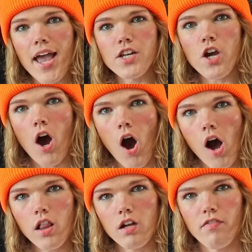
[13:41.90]
And
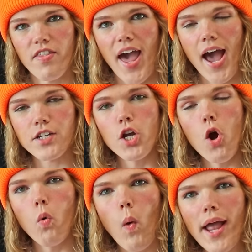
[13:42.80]
all of that
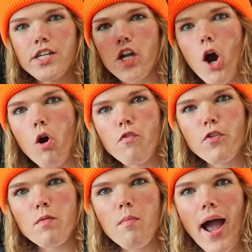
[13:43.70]
went
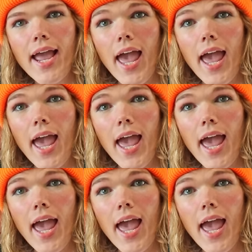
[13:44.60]
over my